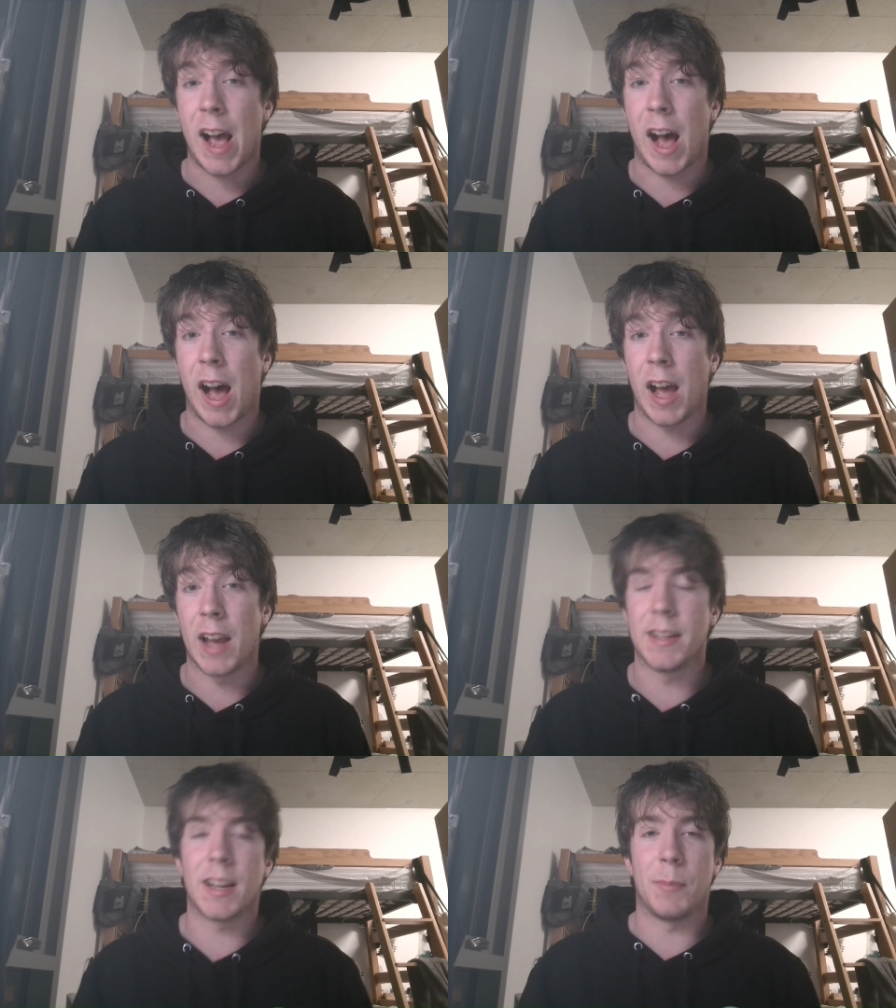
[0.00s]
I
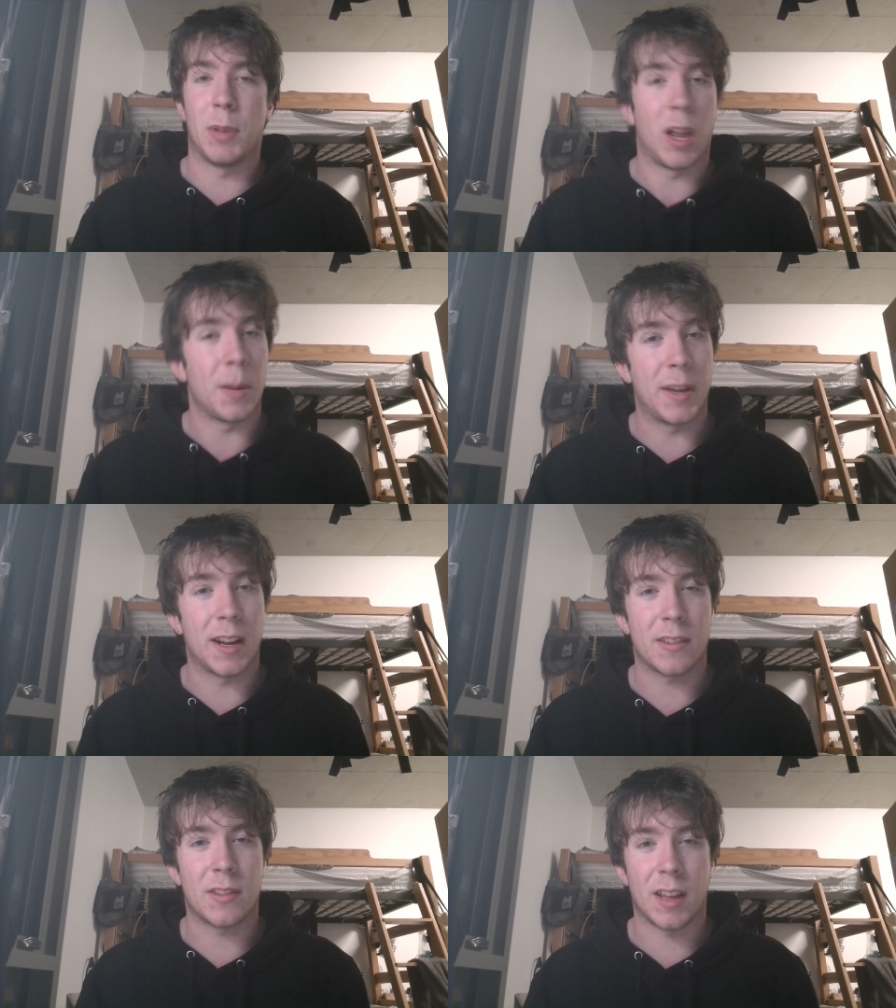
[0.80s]
dig up a lot of
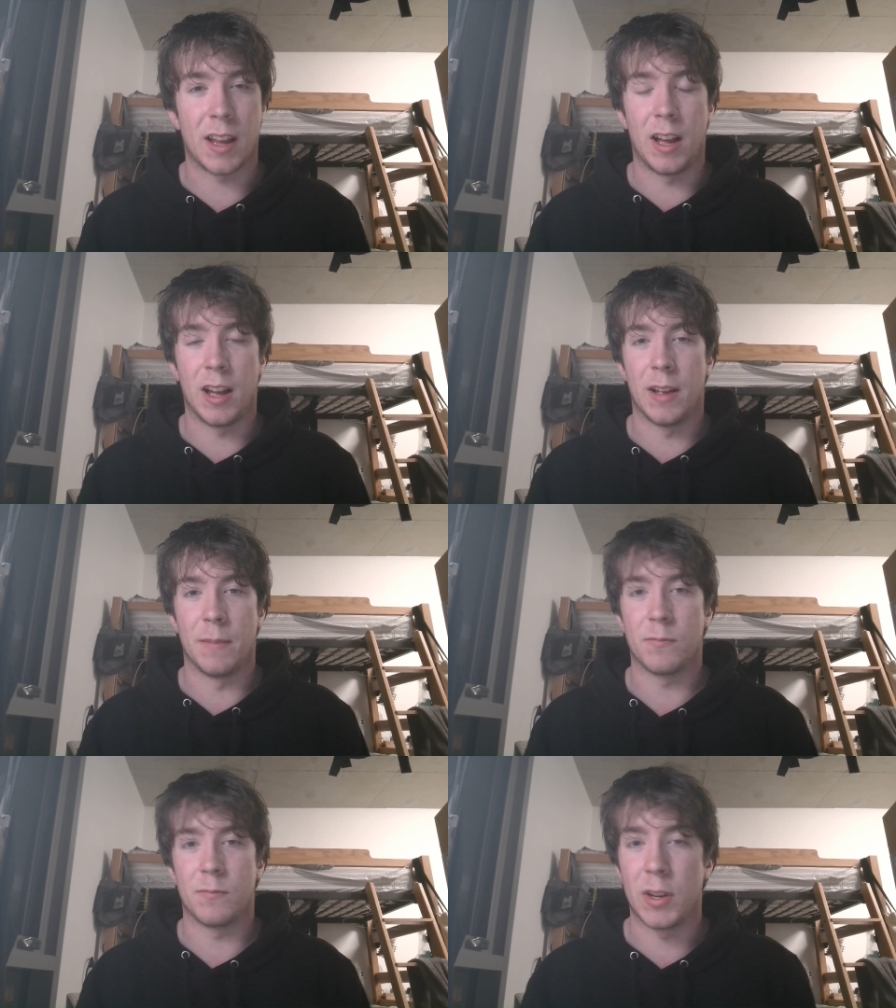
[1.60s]
picks. Uh,
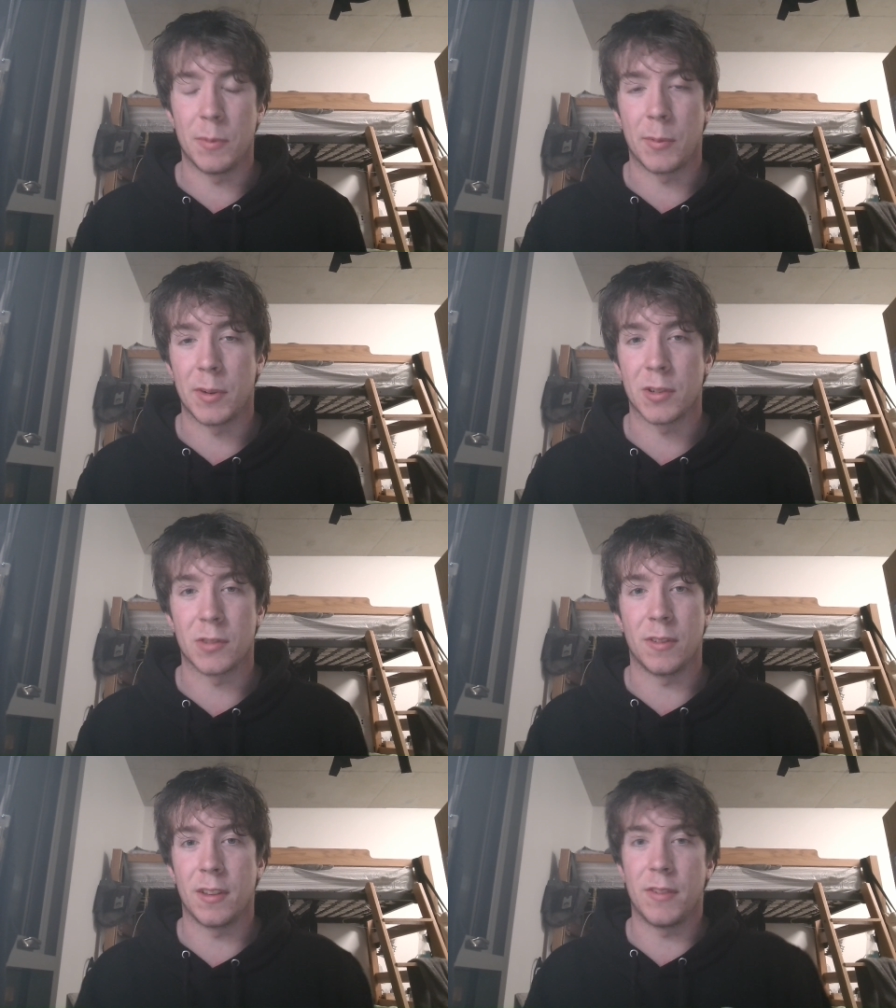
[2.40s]
when I do my research
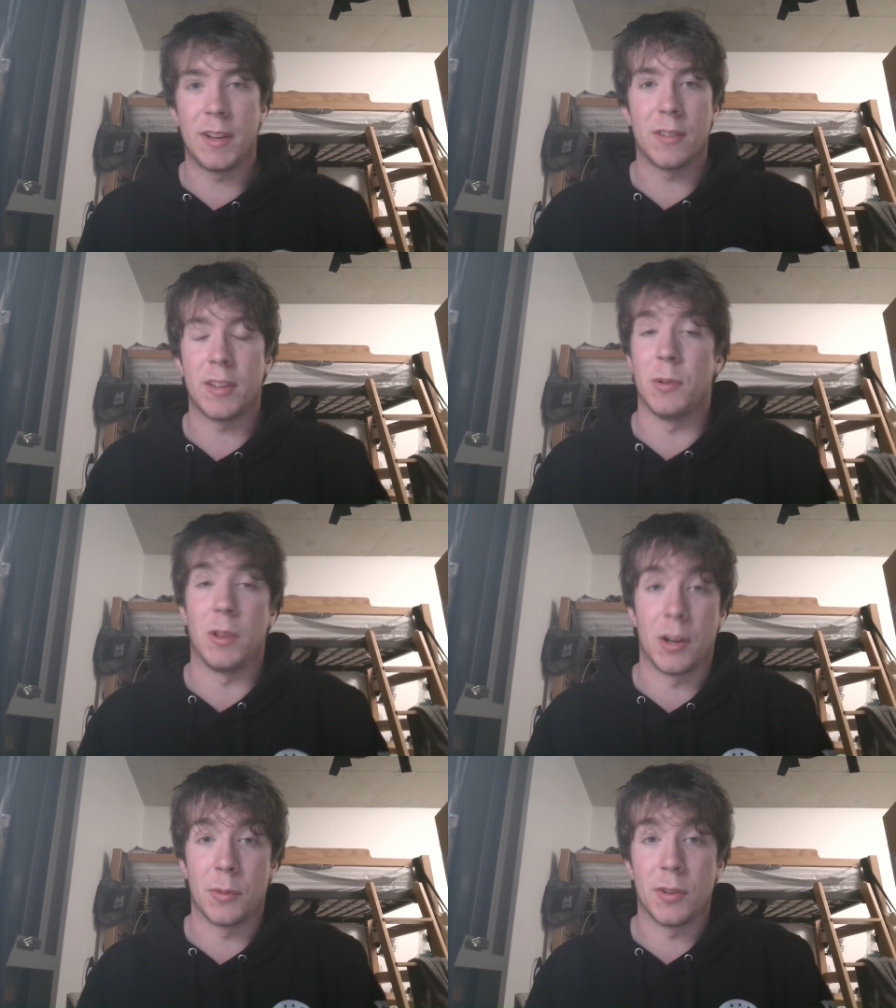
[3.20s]
for these videos, I do a
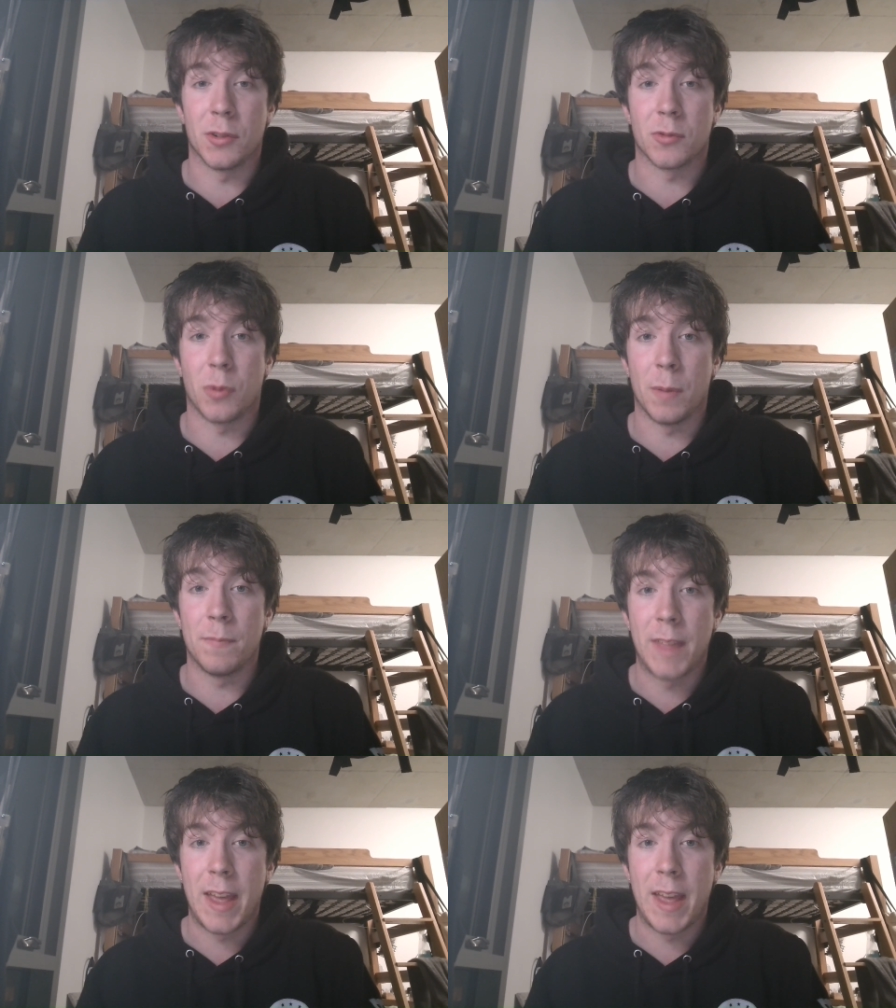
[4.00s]
lot of research for them.